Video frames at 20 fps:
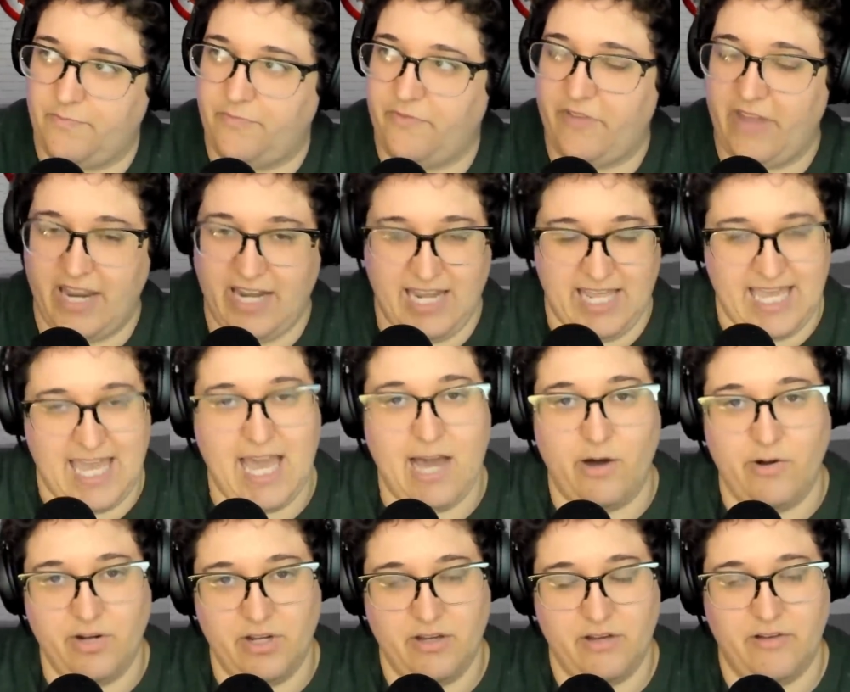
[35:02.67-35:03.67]
fading
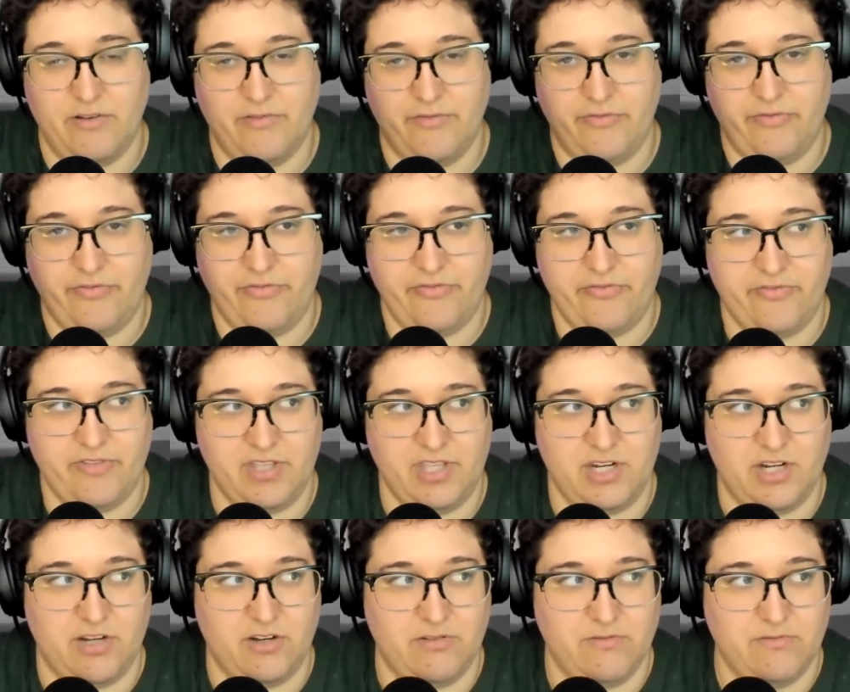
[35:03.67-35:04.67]
out of you
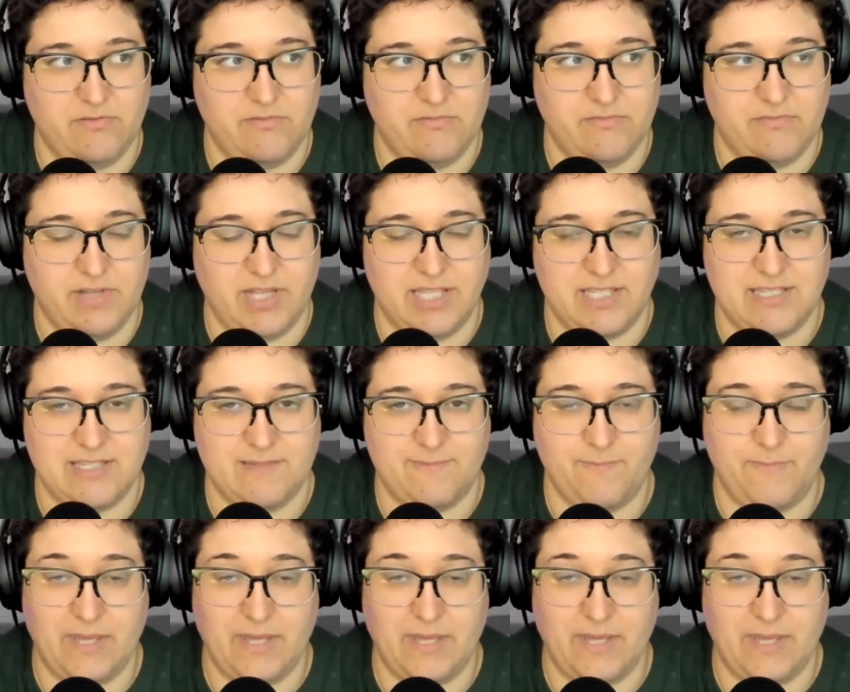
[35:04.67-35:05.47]
know its